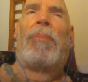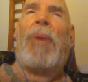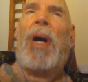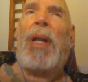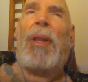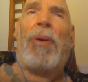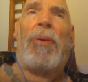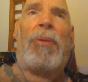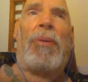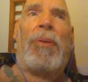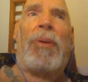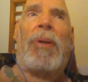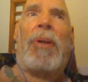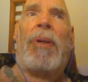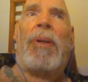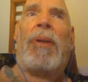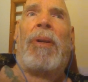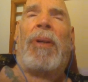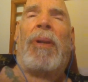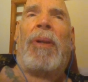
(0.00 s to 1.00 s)
Milo.
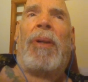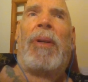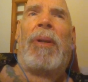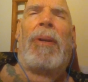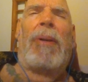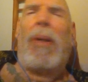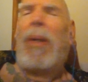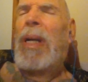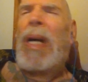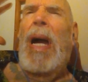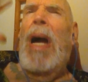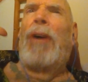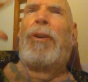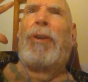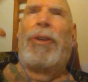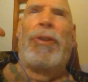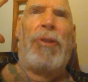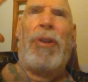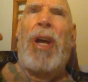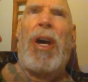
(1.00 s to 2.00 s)
How
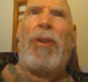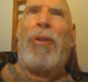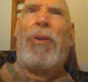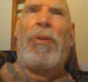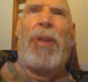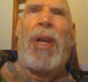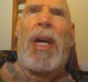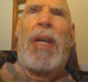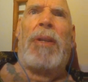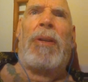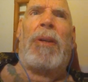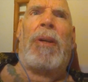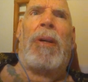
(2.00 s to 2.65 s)
could you not know that?